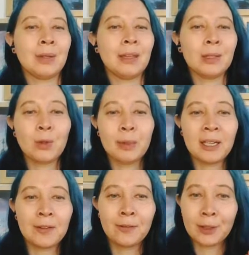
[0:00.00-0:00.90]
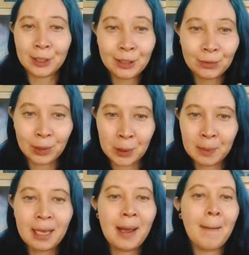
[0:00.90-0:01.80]
this will be our first
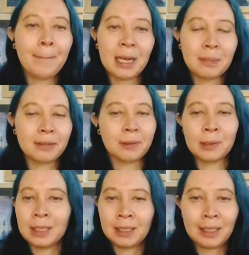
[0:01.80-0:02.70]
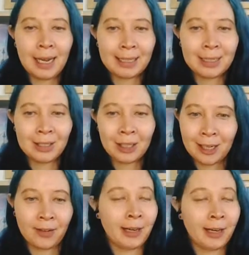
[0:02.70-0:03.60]
room. But before I start
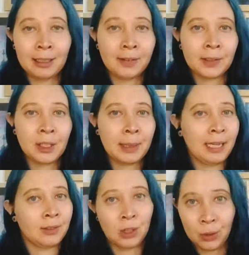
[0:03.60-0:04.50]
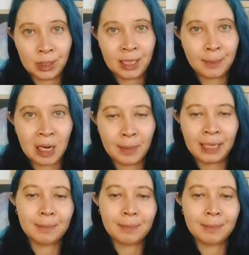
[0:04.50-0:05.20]
decorating the living room, I have to choose the apartment.